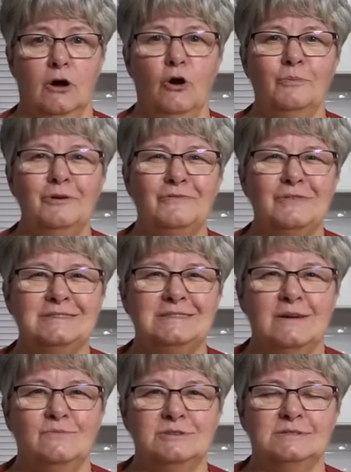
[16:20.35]
hoping for the
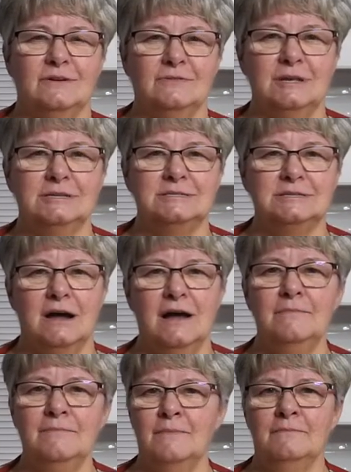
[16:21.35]
same result this
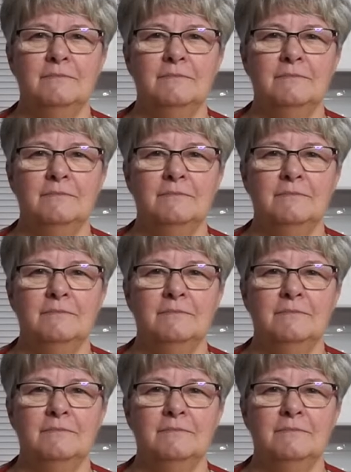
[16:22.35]
time,